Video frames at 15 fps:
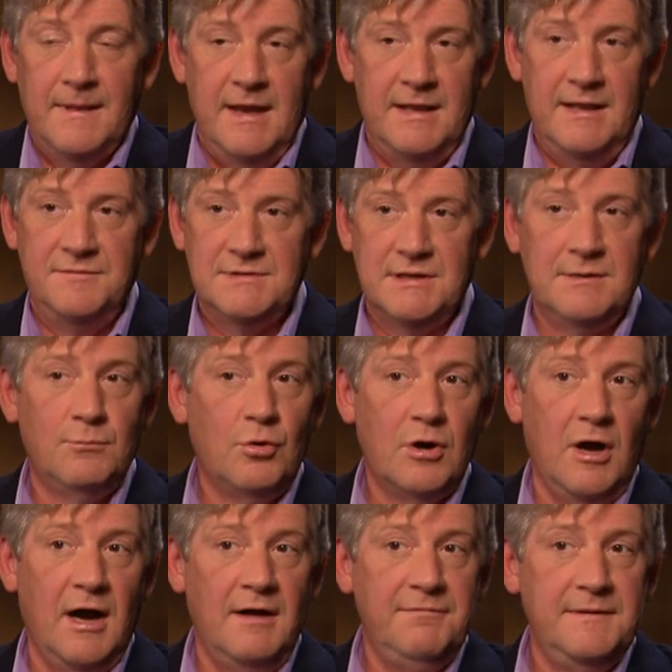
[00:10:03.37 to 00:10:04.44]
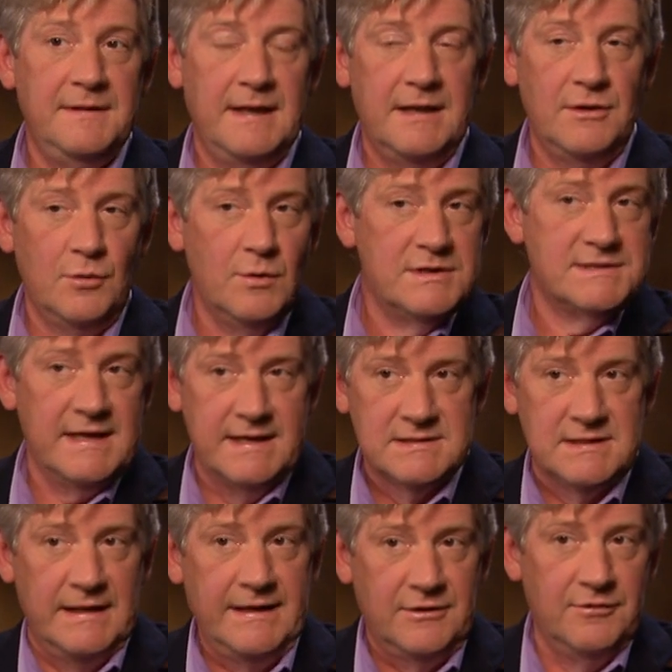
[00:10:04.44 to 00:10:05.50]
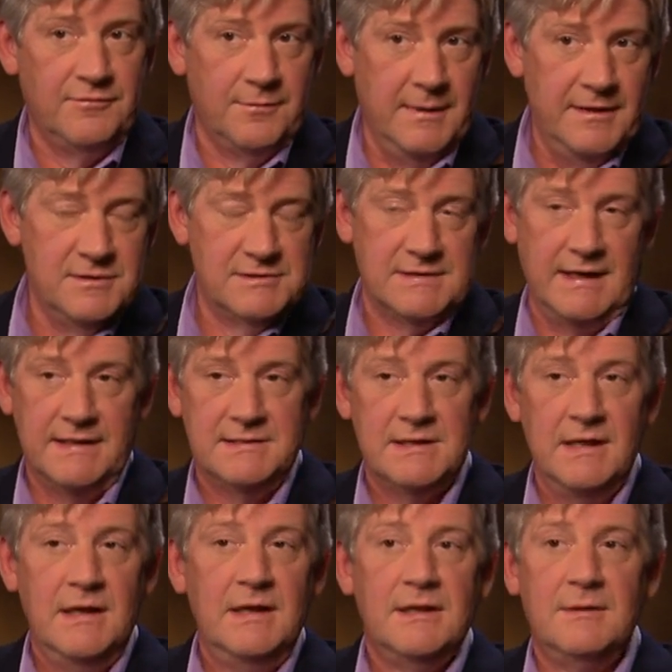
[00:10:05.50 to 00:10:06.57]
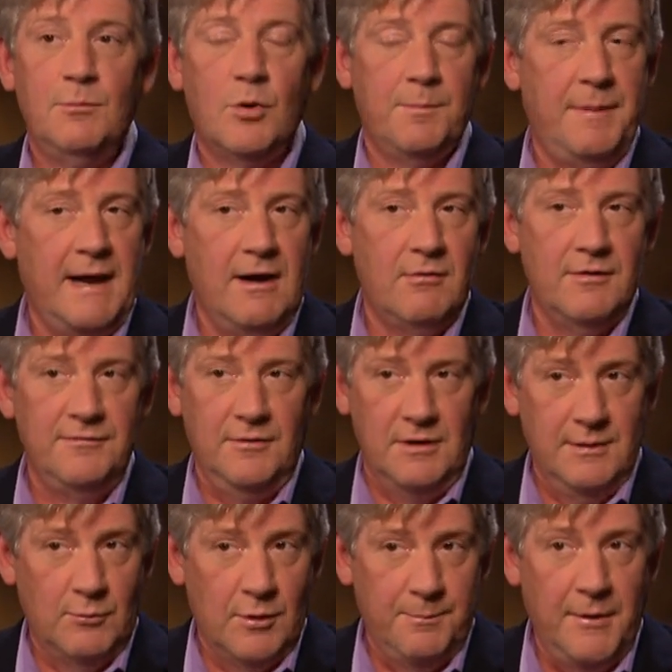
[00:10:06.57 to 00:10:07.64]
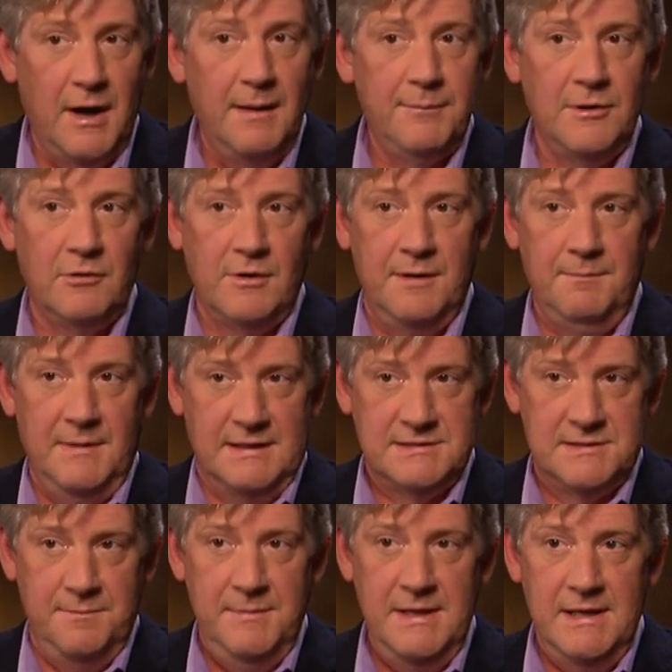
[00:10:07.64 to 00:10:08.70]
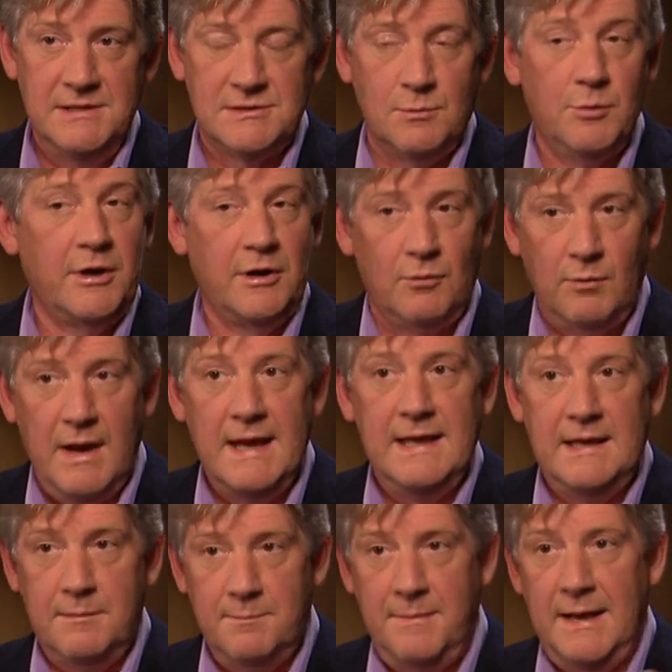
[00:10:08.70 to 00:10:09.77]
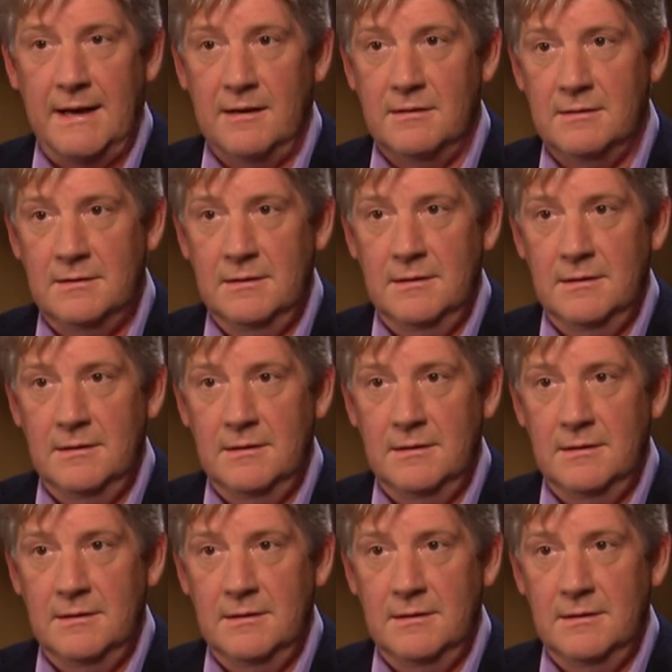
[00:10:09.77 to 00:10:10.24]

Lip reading: And they've said the more often that your site is linked to from other sites, the more powerful and the more popular it must be, so we're going to rank it better.